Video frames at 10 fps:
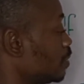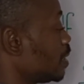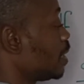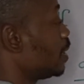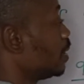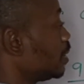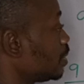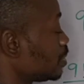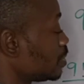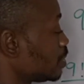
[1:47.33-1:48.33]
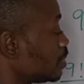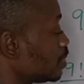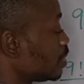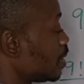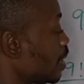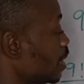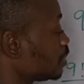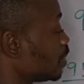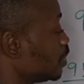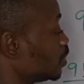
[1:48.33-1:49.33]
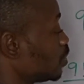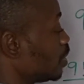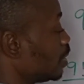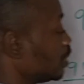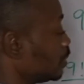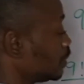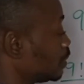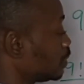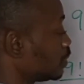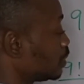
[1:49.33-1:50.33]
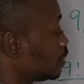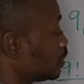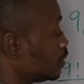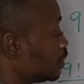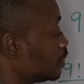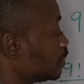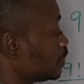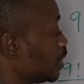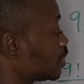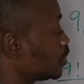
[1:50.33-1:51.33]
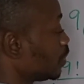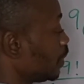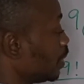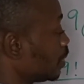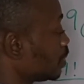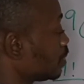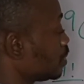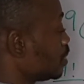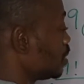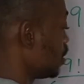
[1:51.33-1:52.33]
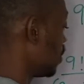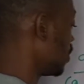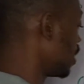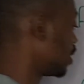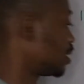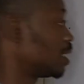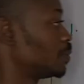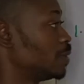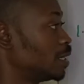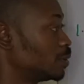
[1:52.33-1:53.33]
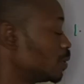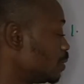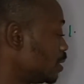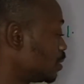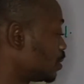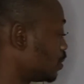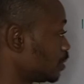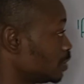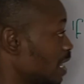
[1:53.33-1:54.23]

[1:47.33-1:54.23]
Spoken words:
Then x minus 1 factorial. So that's how we are going to do it.